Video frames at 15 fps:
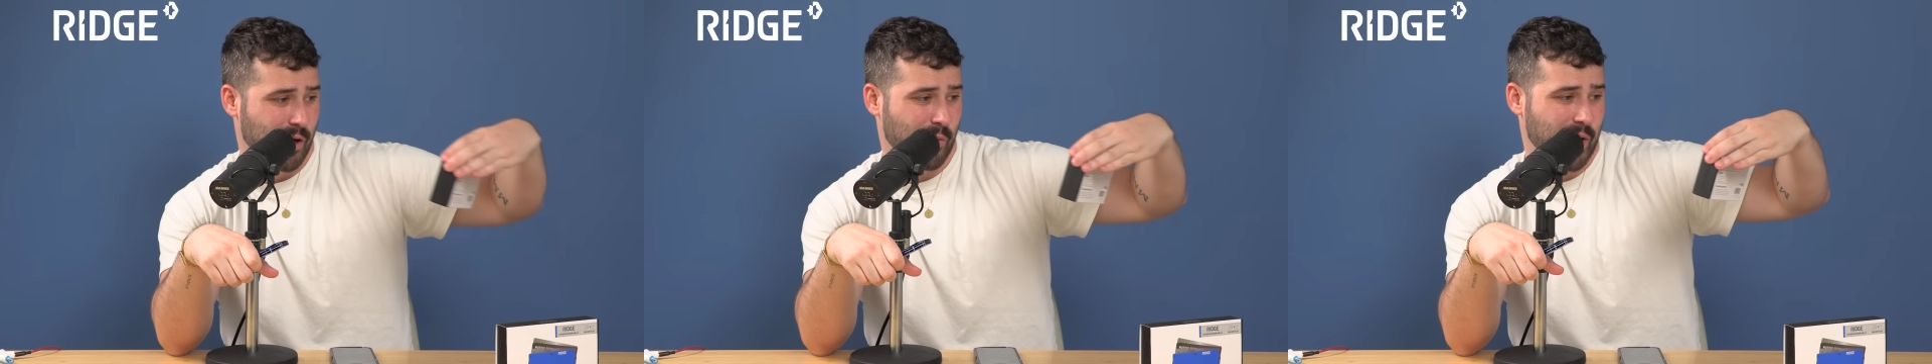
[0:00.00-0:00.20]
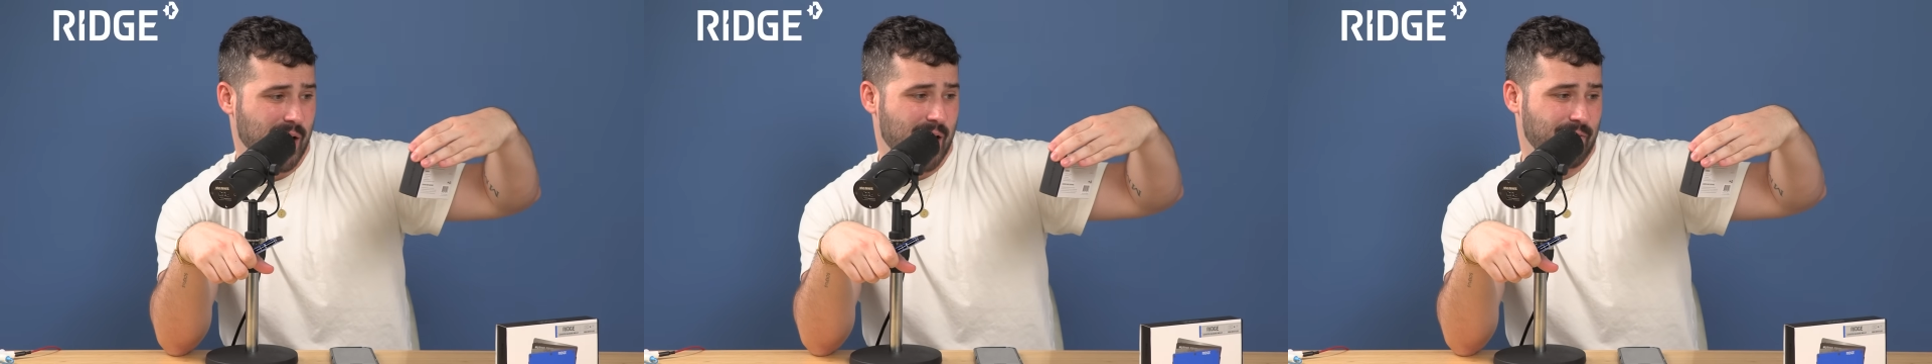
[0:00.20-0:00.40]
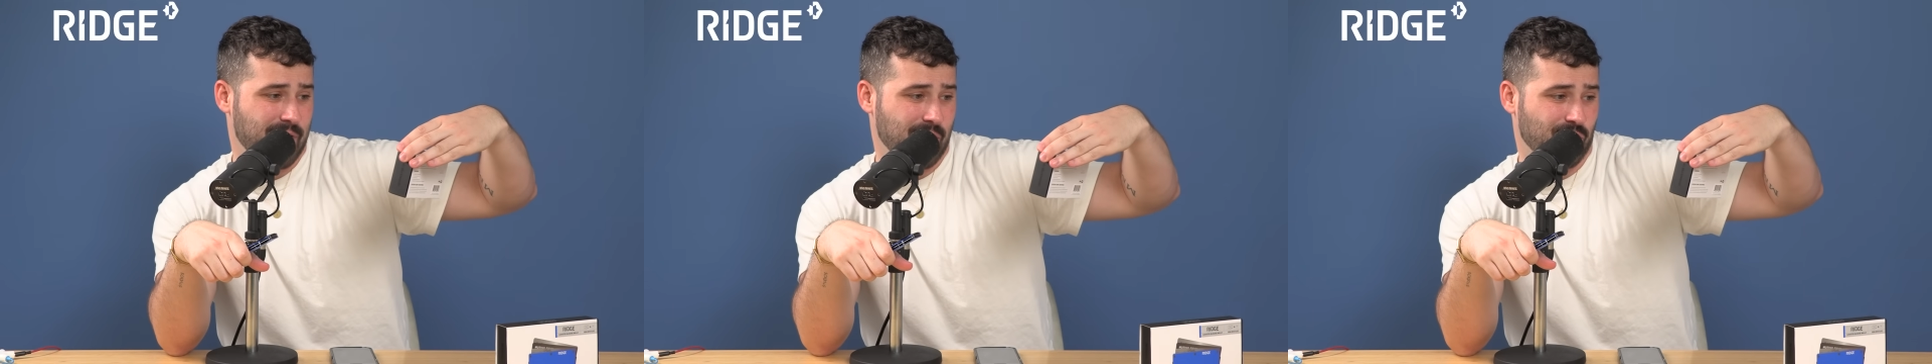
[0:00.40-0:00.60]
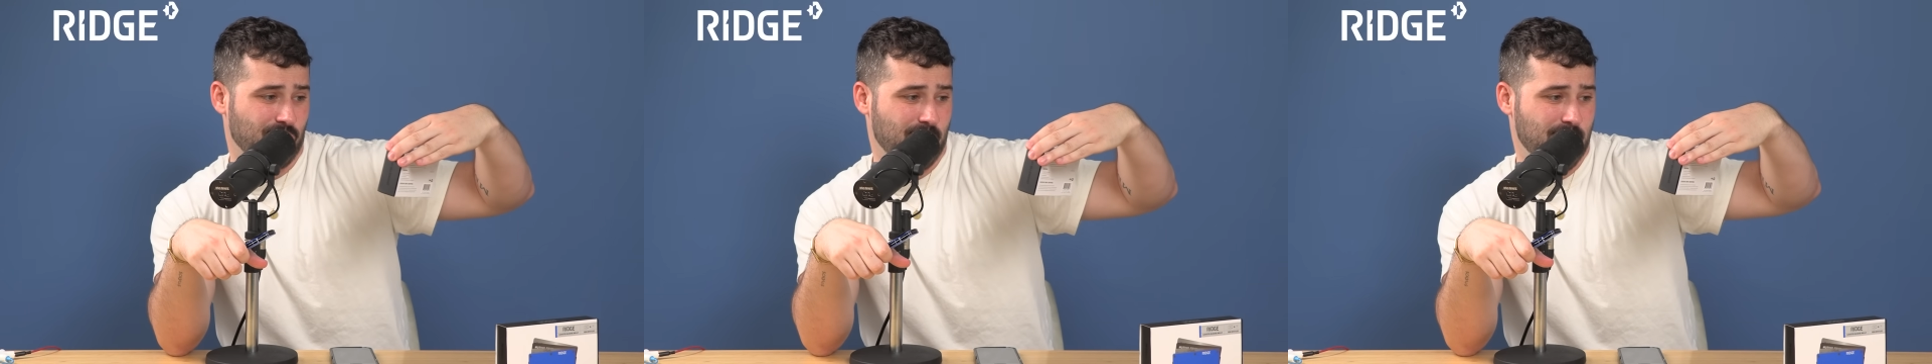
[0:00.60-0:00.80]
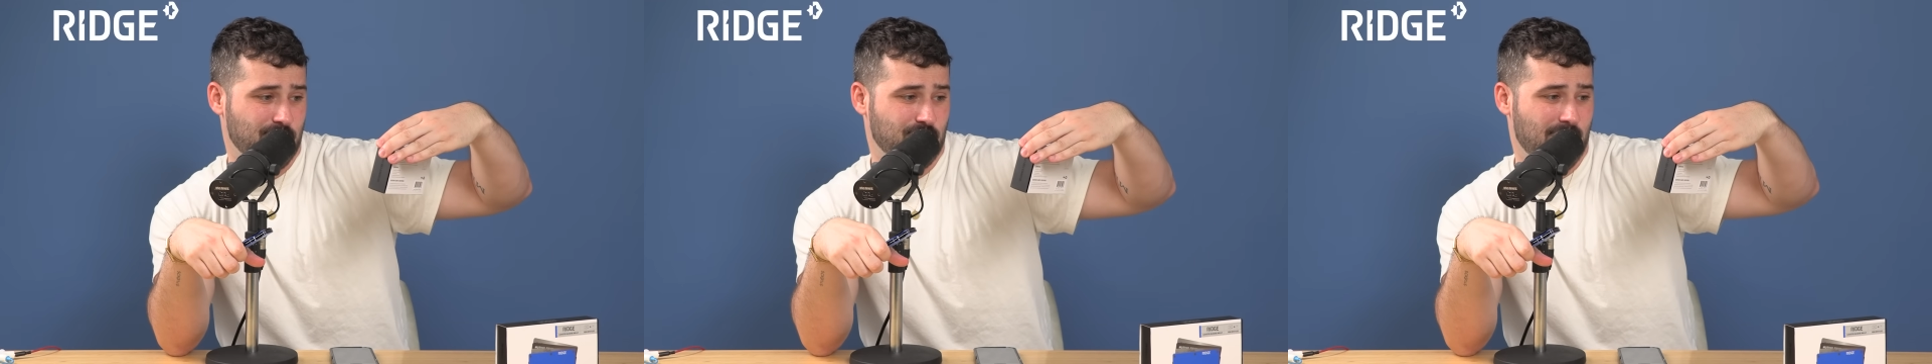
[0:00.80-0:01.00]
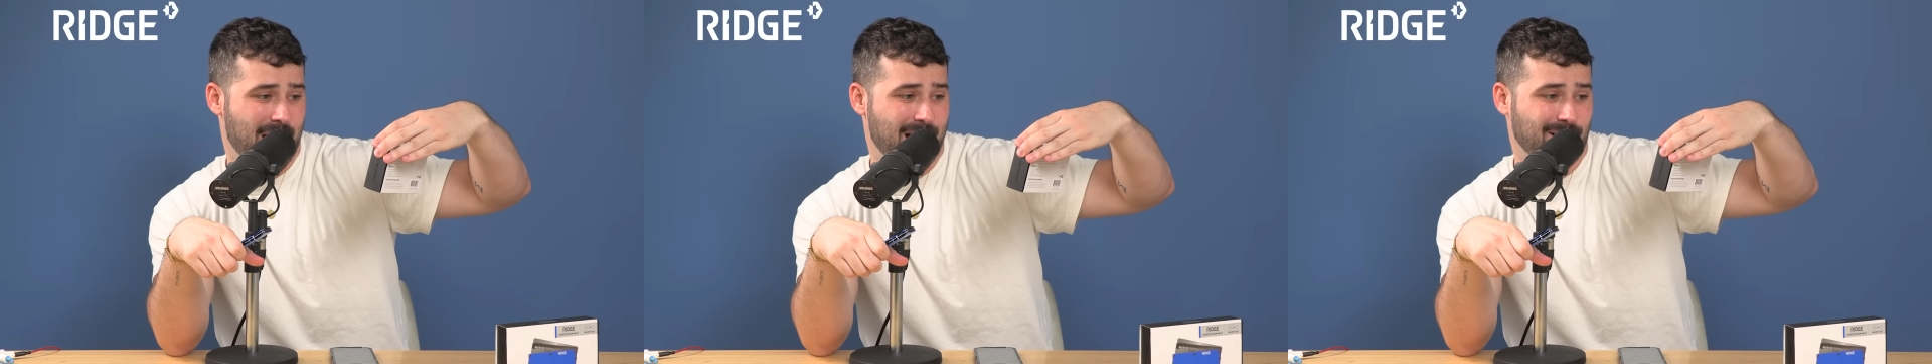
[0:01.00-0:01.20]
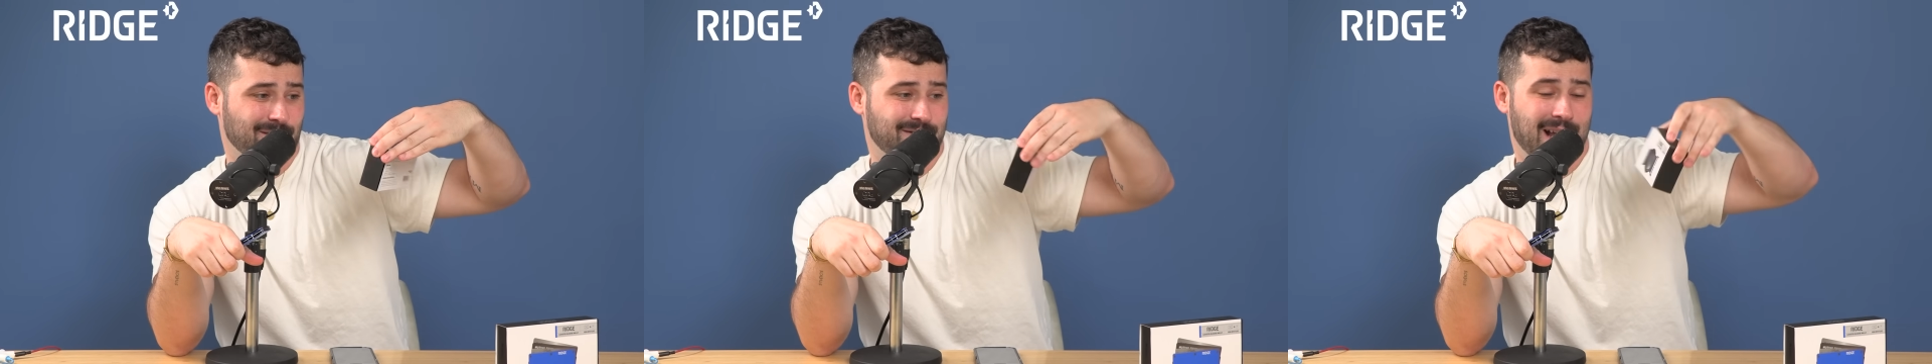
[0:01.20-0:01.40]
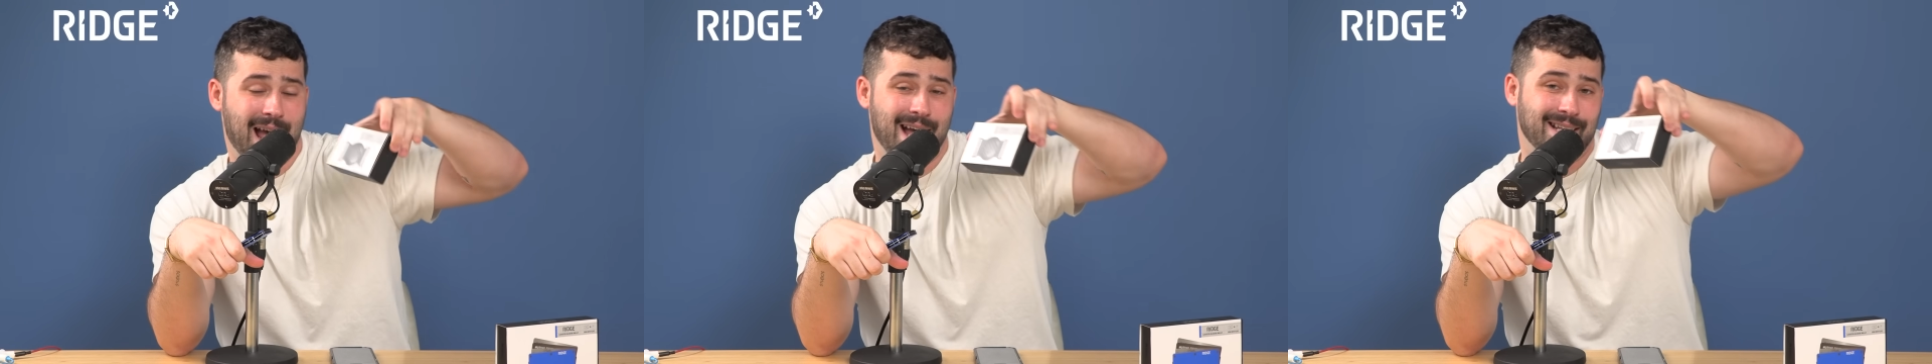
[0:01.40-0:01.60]
We have the Ridge
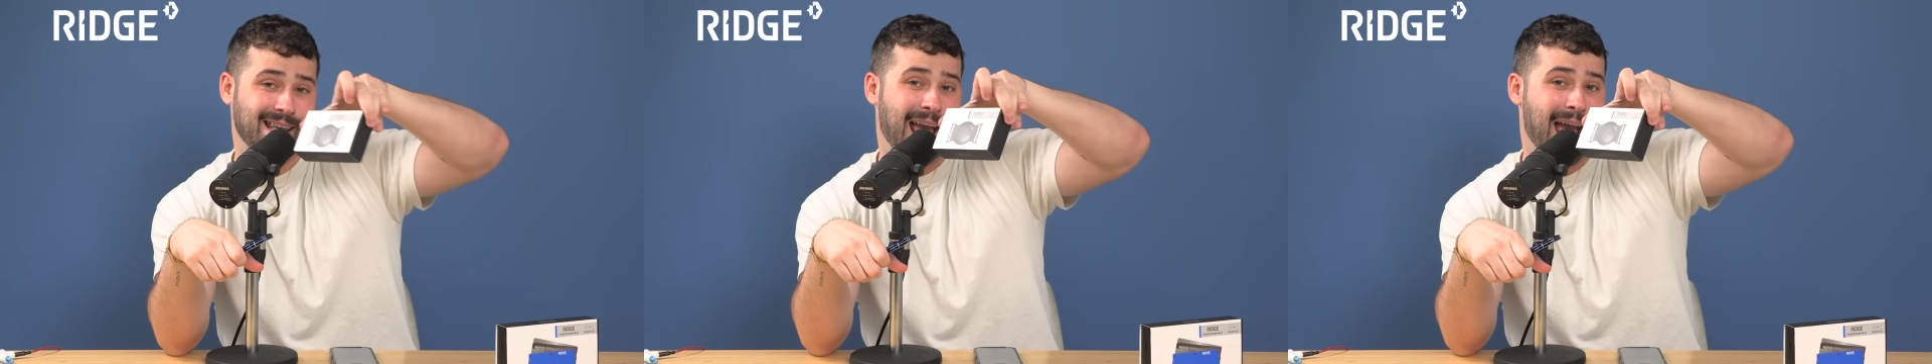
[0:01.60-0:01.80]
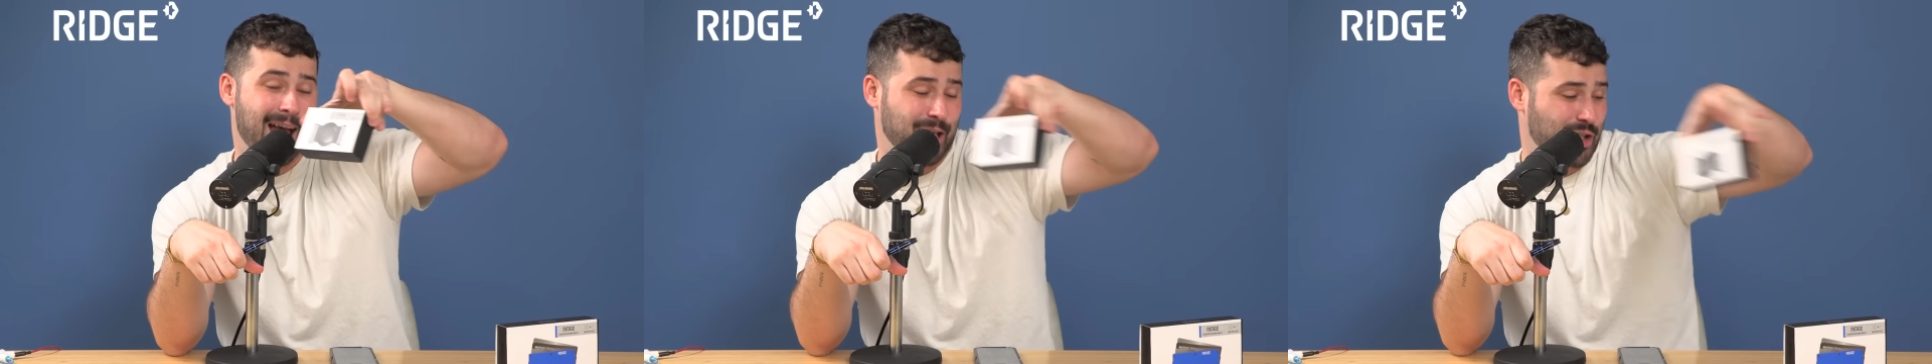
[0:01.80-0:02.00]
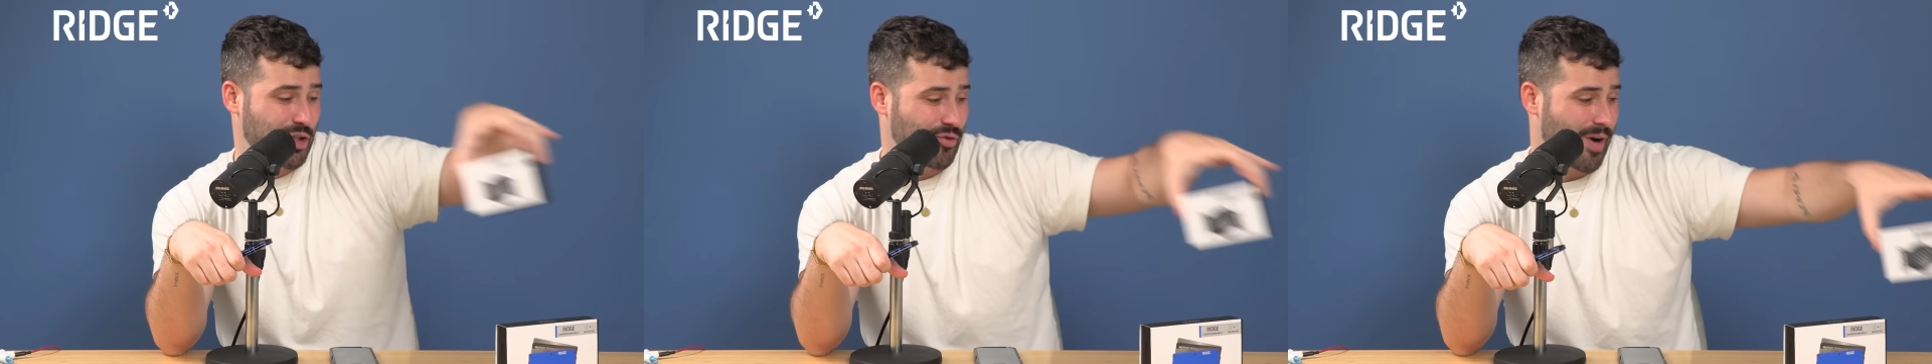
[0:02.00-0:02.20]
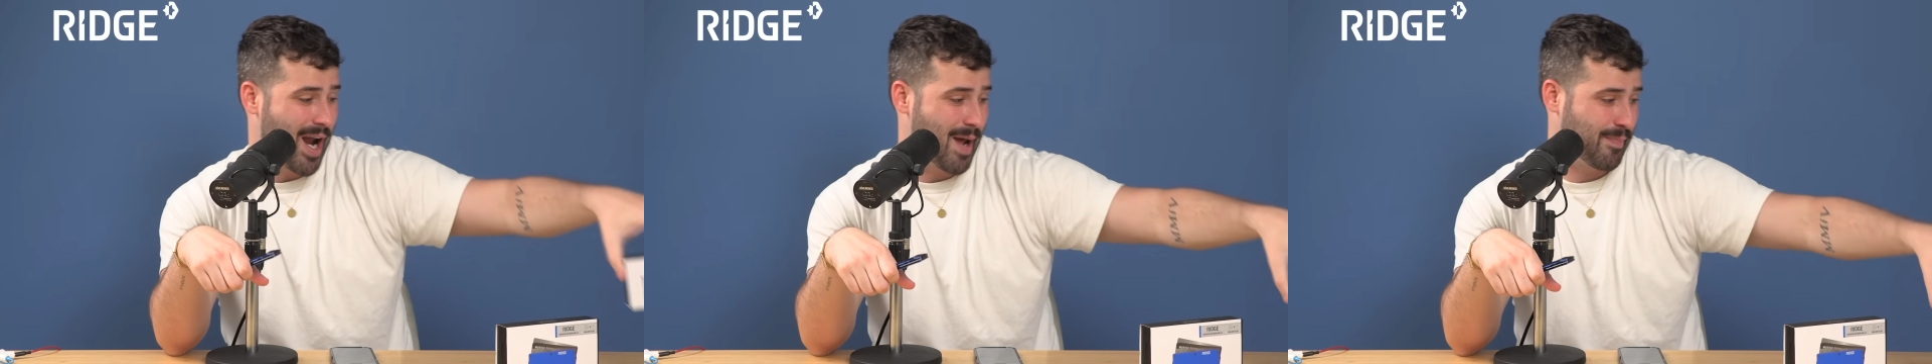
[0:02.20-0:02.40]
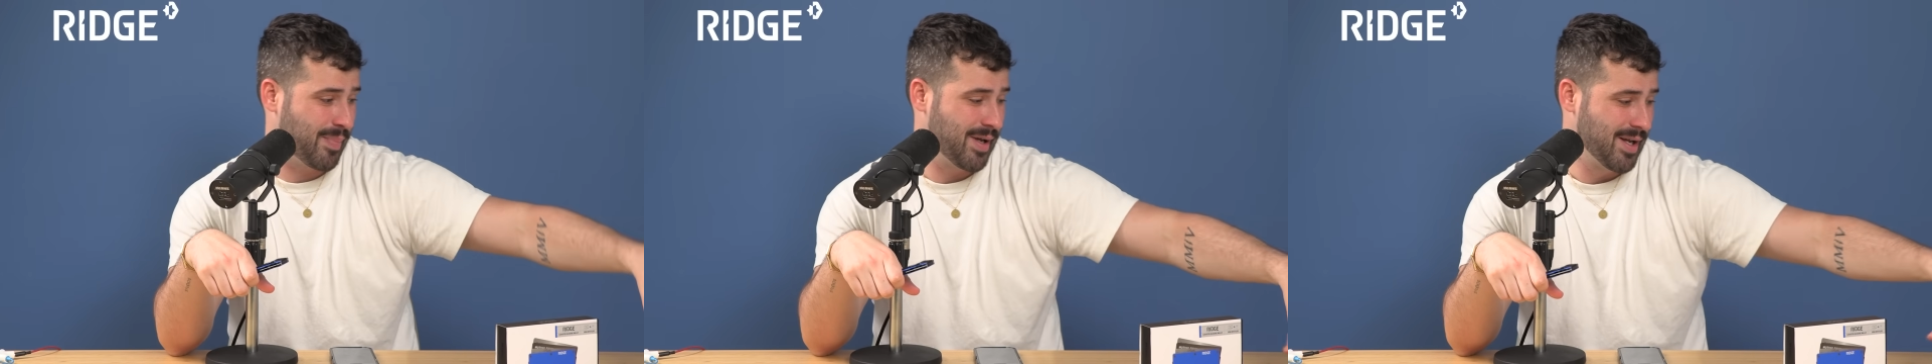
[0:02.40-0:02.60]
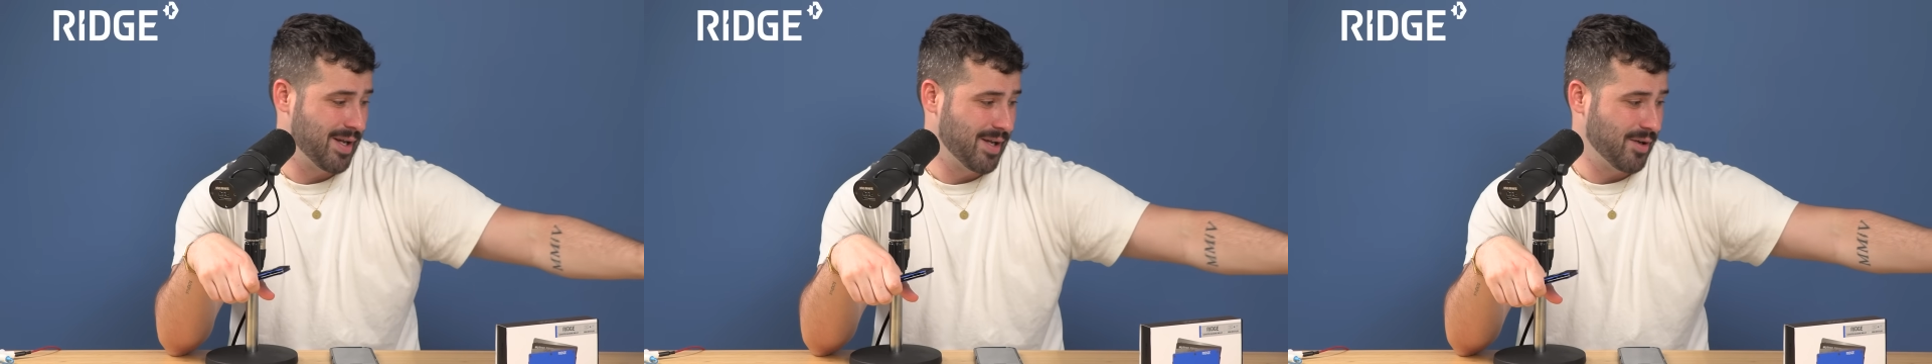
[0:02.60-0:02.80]
AirTag cash strap.